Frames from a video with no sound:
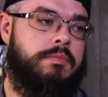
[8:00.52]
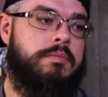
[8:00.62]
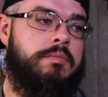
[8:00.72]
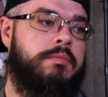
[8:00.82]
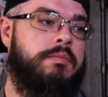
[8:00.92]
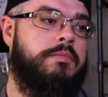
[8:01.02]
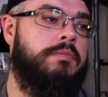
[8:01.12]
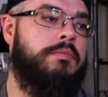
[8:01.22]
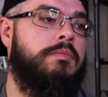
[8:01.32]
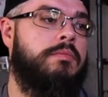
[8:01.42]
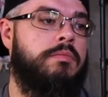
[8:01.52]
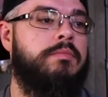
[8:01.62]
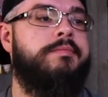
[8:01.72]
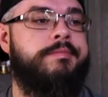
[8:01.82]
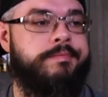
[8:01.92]

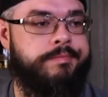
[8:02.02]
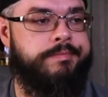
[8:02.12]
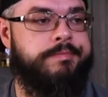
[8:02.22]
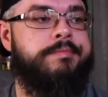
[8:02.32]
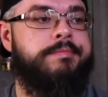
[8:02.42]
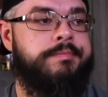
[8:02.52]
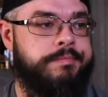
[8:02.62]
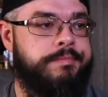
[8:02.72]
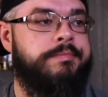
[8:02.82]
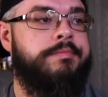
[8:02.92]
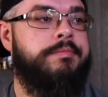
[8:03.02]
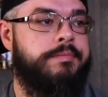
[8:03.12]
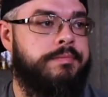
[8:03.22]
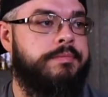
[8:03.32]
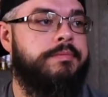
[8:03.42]

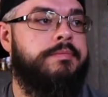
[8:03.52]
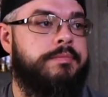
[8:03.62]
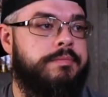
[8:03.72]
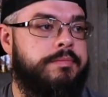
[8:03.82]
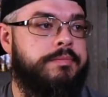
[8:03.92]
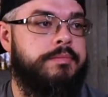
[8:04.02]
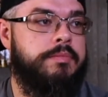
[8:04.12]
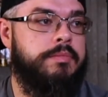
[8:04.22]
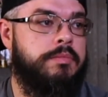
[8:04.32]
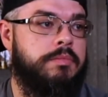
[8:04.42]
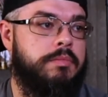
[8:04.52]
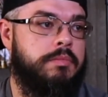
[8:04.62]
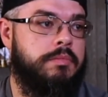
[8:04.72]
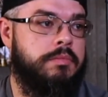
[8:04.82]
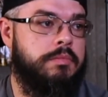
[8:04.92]

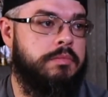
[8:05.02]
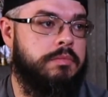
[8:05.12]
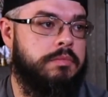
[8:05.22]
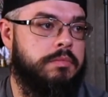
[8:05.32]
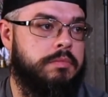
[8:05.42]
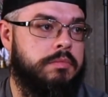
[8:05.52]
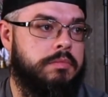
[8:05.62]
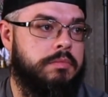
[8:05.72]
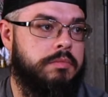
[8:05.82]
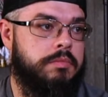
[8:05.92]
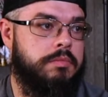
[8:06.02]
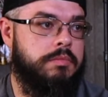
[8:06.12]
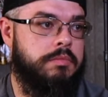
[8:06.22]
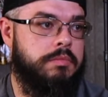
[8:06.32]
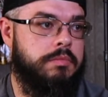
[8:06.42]

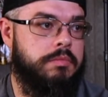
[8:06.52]
No words are spoken by the person on screen.